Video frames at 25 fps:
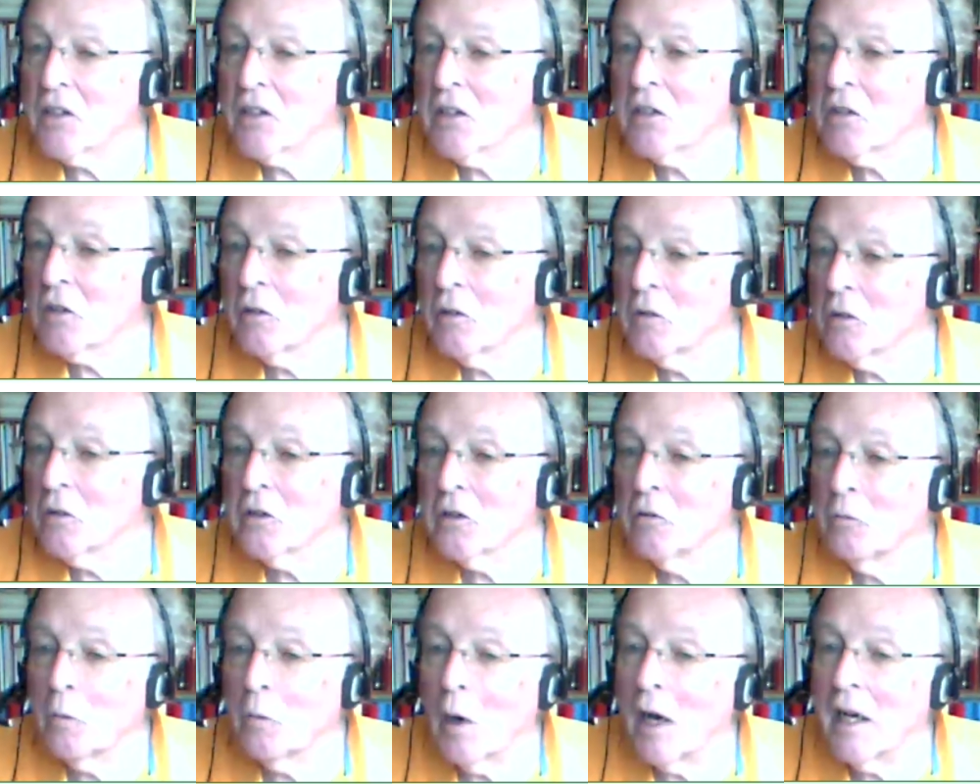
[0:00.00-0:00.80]
the sort
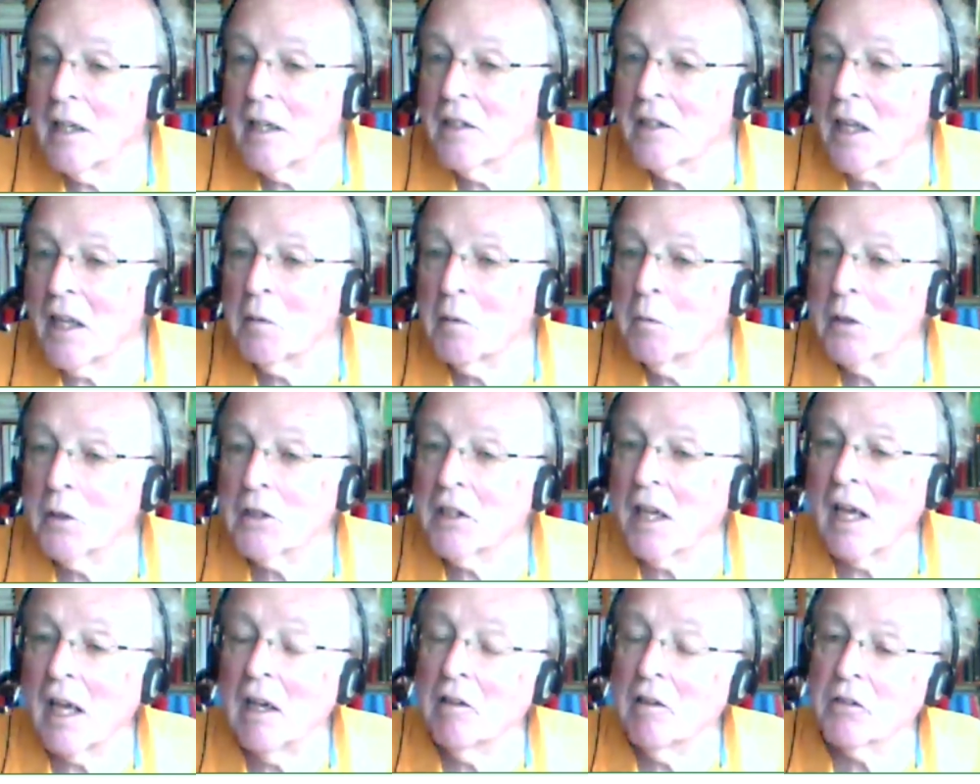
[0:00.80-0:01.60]
of way they would
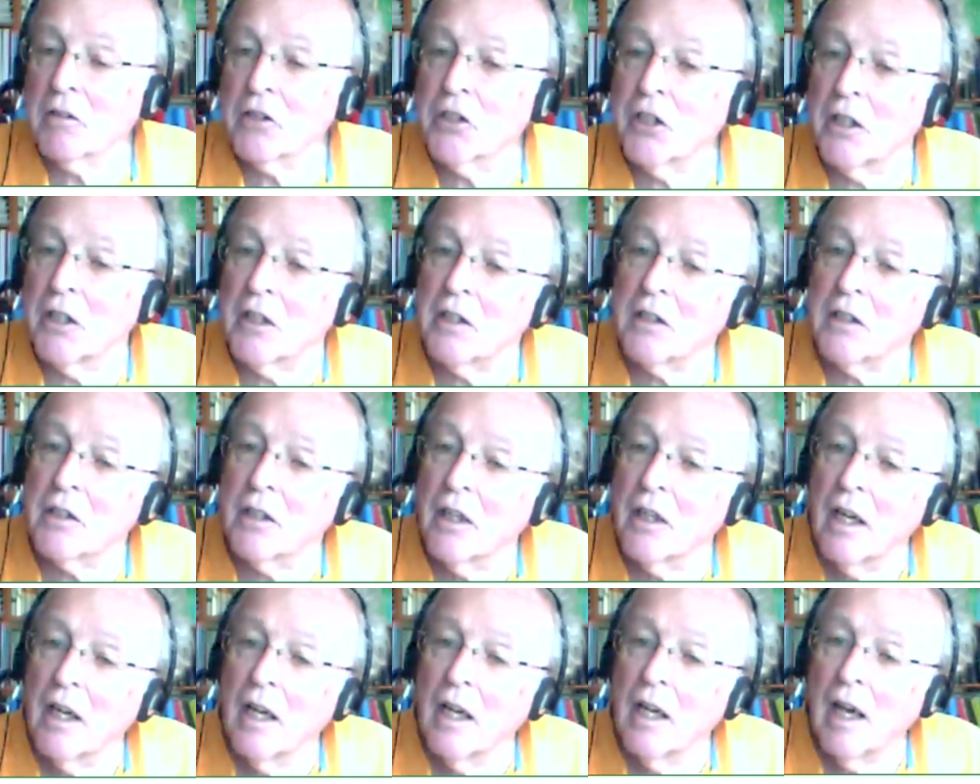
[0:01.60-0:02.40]
couch it,
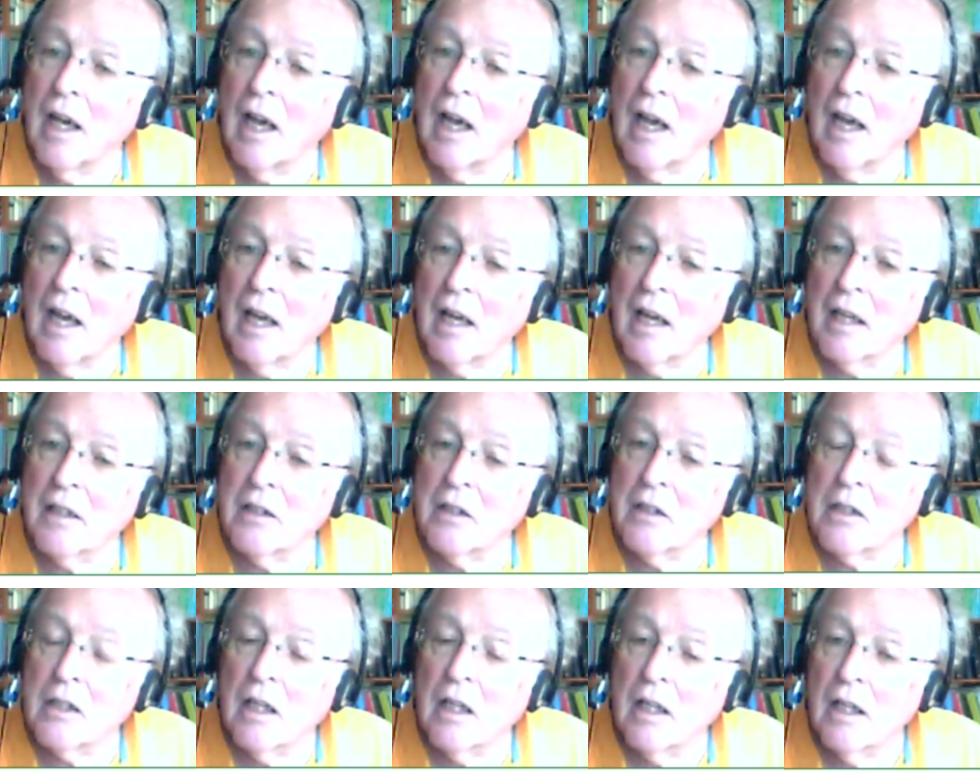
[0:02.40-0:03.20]

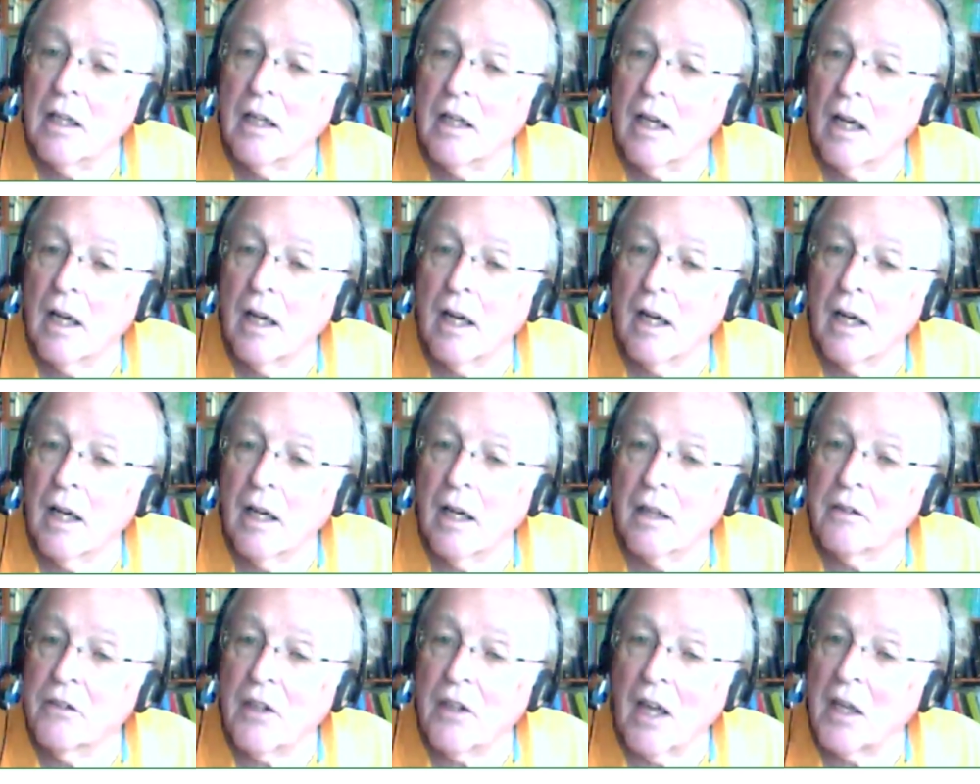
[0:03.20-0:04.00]
and uh,
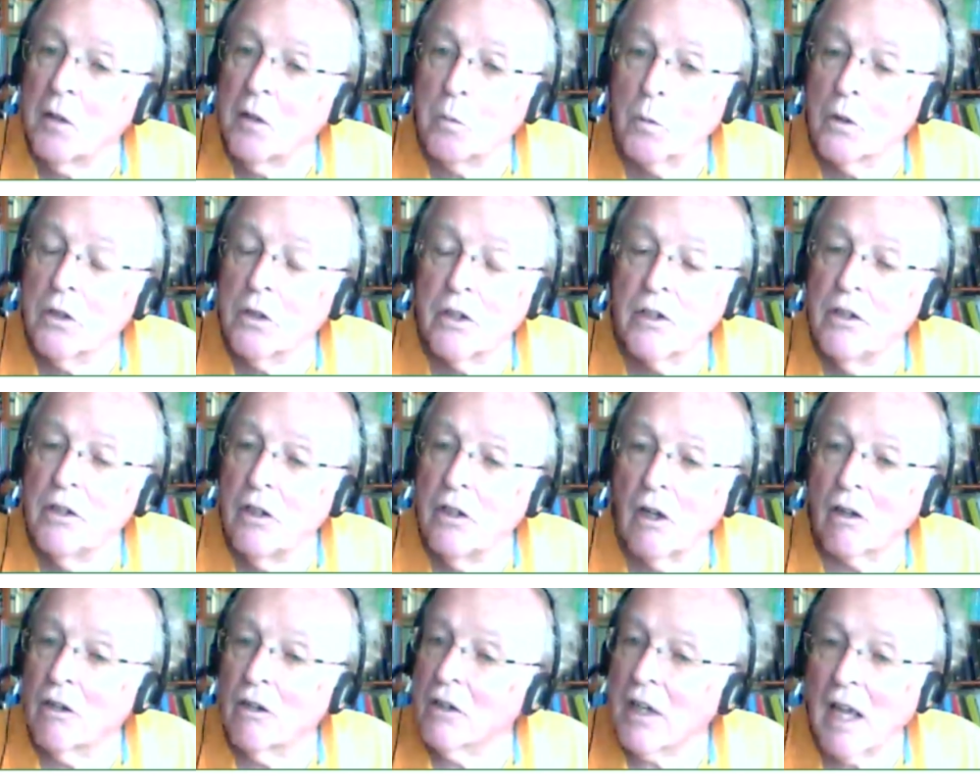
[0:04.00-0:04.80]
they would
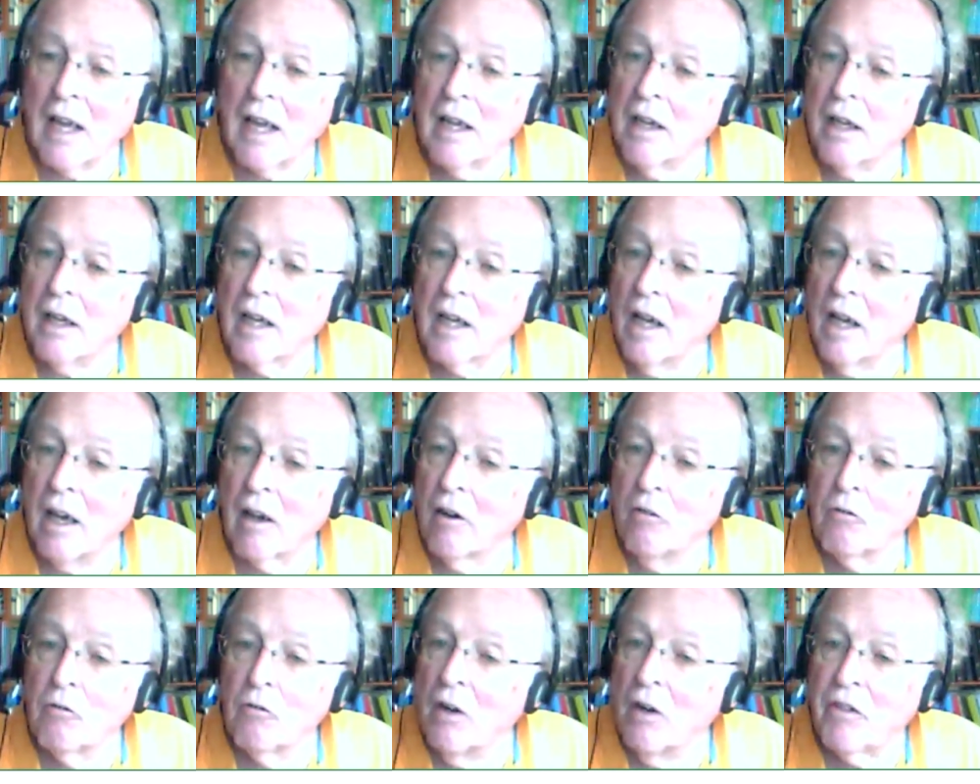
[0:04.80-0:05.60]
not eh,
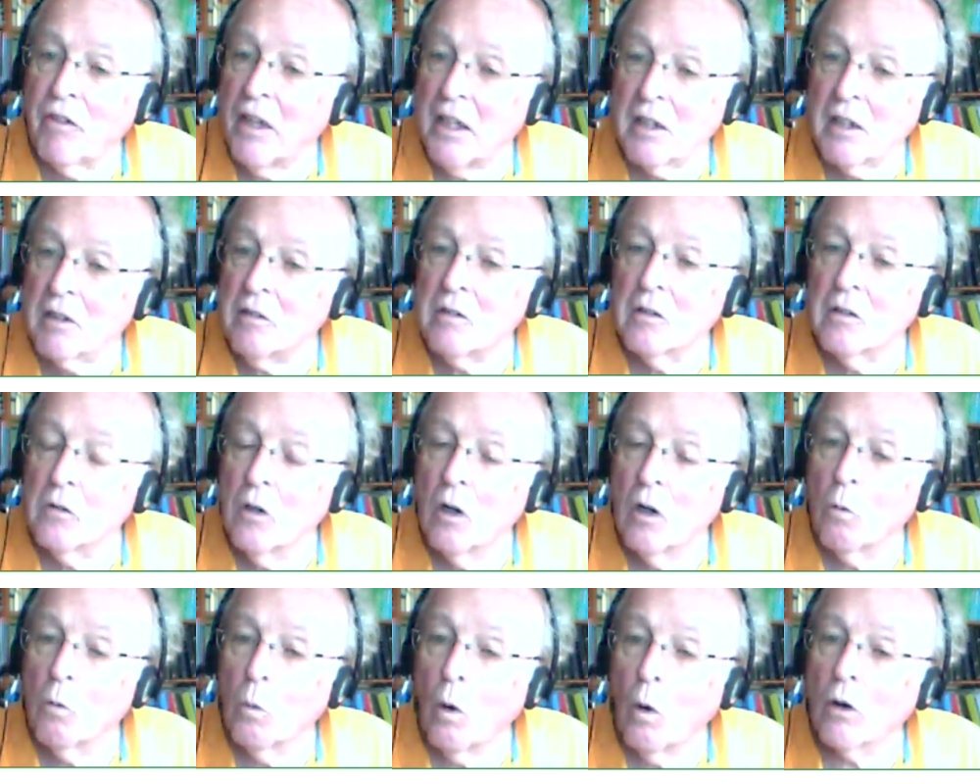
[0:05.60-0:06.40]
uh, reveal
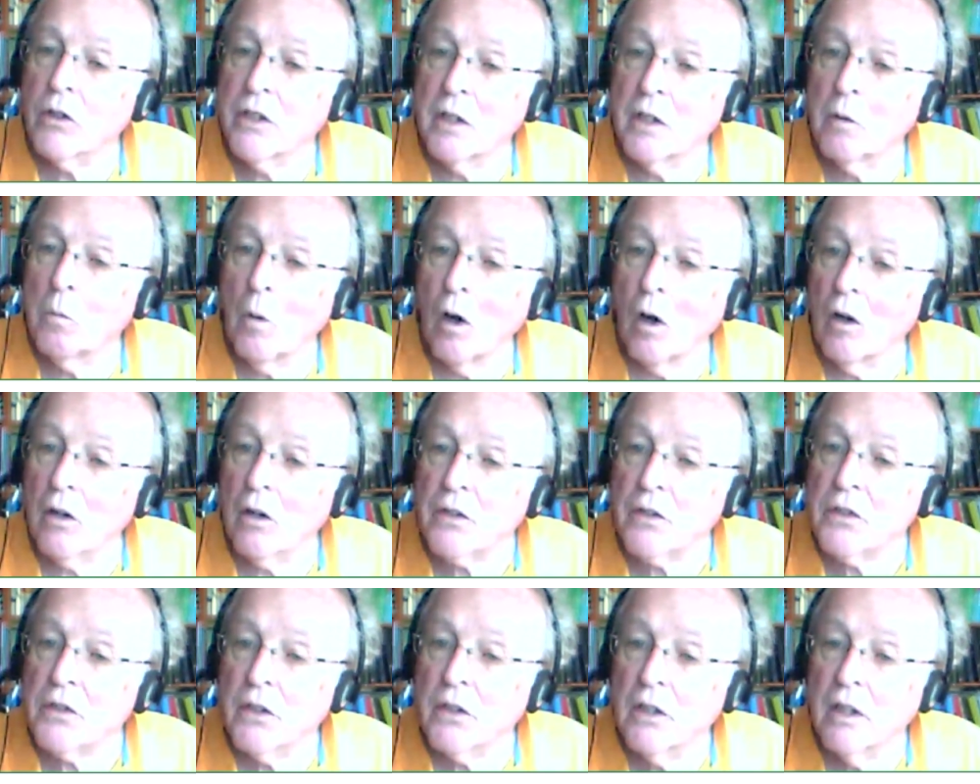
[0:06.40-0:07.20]
what it
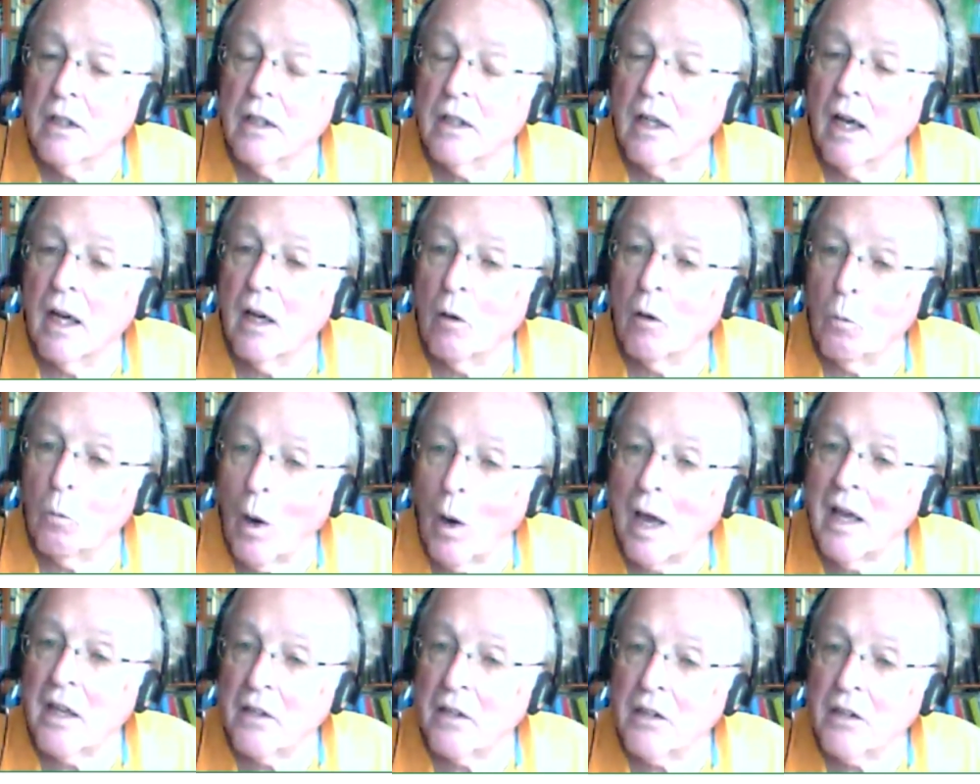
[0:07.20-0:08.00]
was, uh,
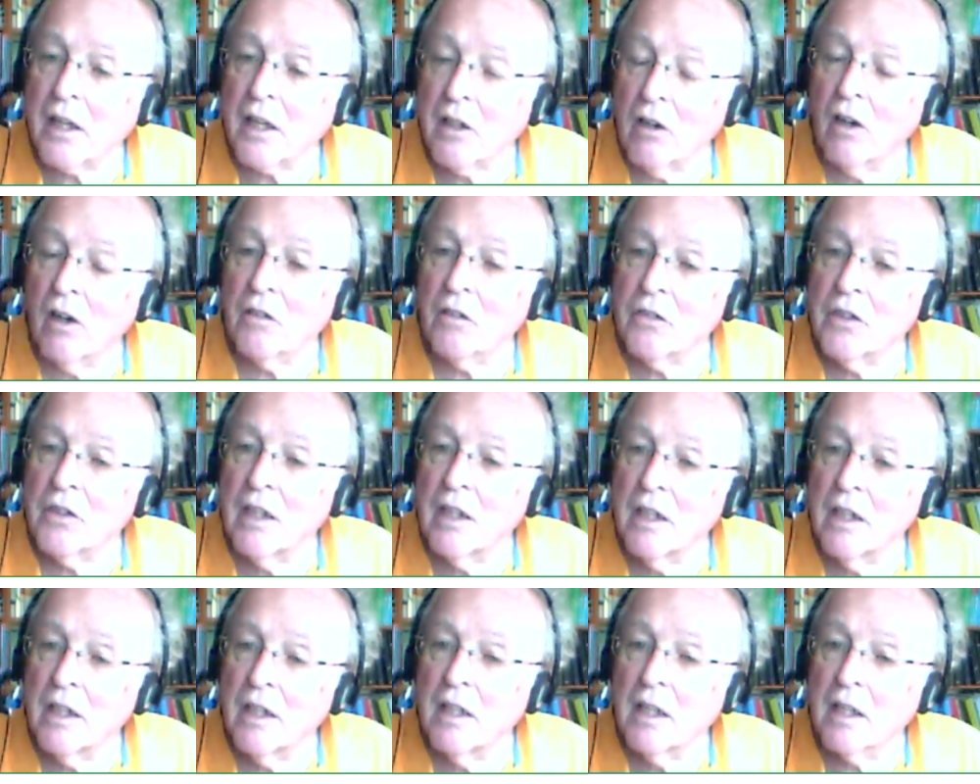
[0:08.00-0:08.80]
where they got
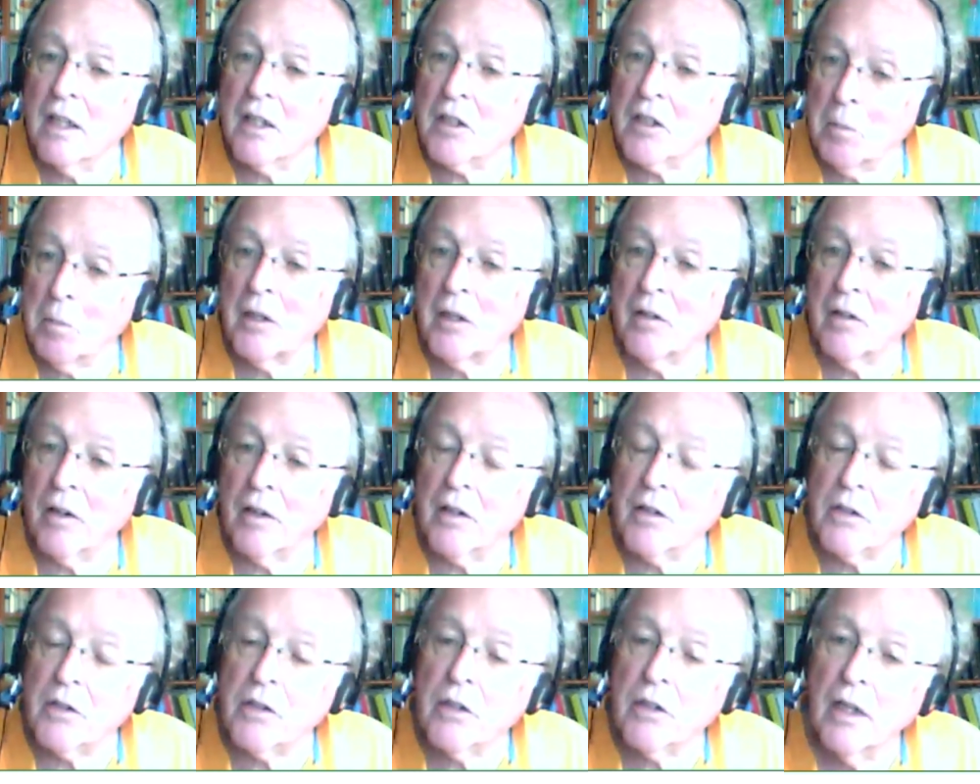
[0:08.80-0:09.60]
the
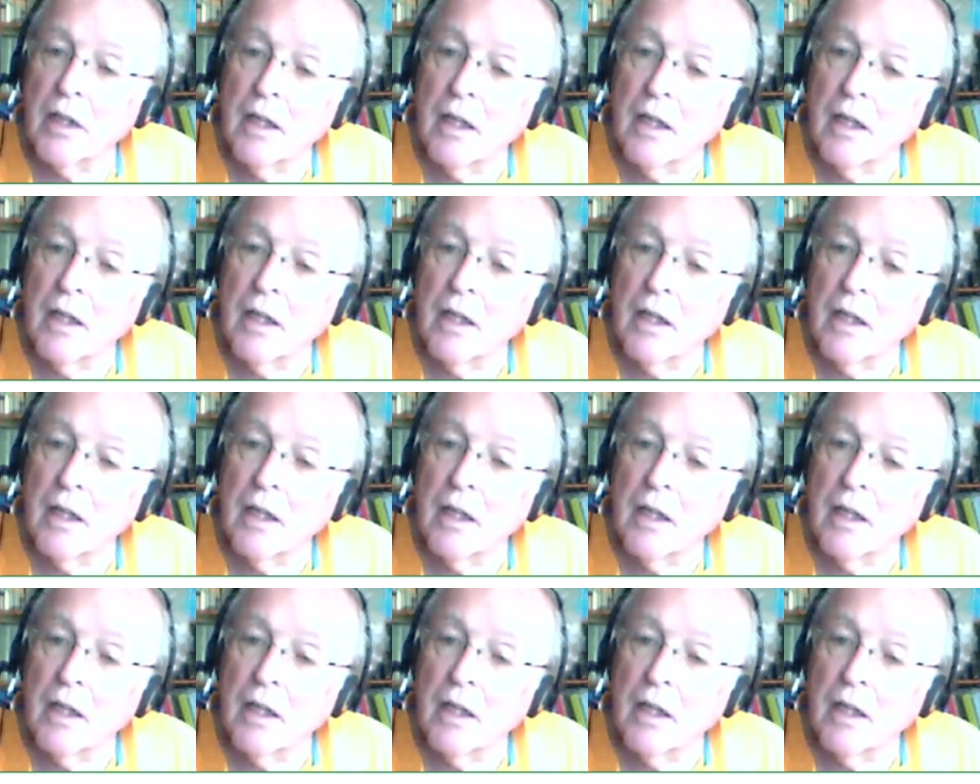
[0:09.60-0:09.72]
experience,